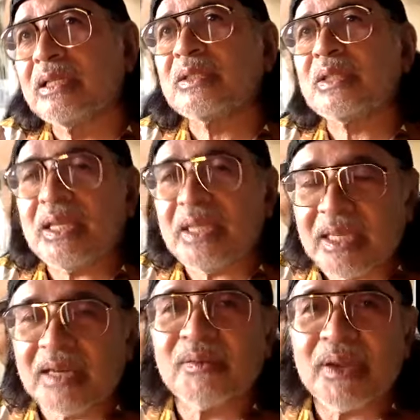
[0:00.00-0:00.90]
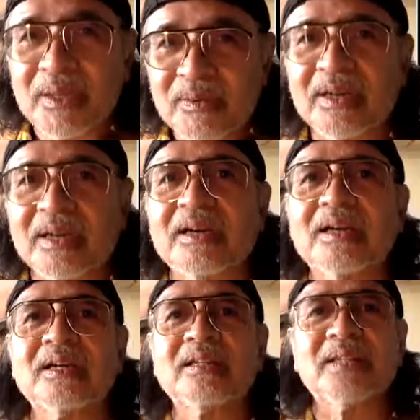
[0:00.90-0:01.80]
taking a
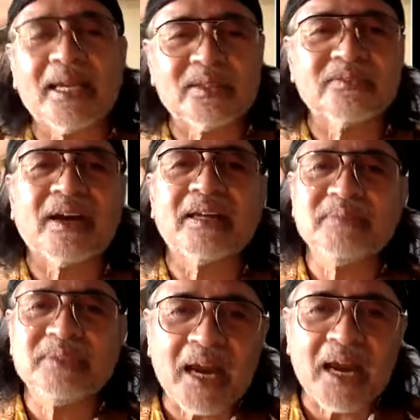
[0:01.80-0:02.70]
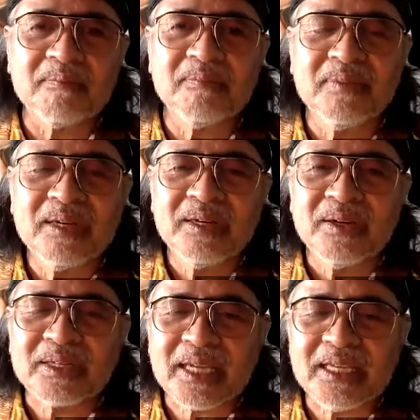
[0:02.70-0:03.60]
regular 9 to 5 job.
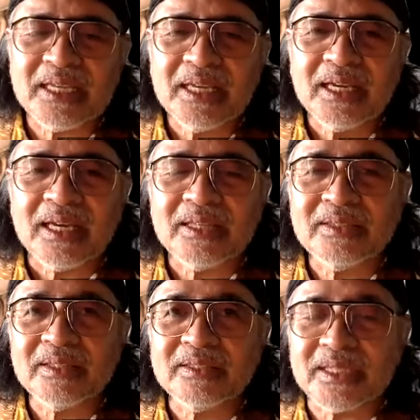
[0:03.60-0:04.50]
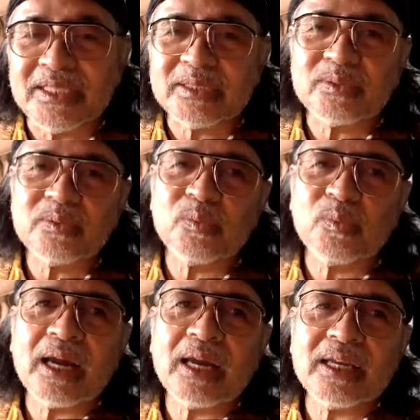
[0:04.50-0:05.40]
Okay. And the reason
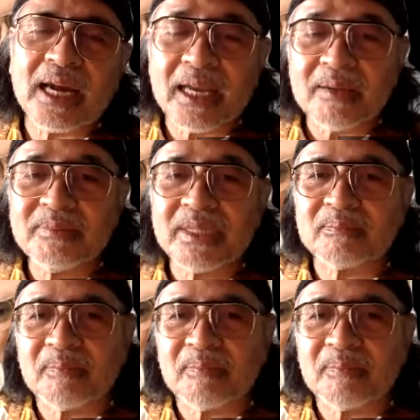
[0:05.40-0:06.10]
why I have that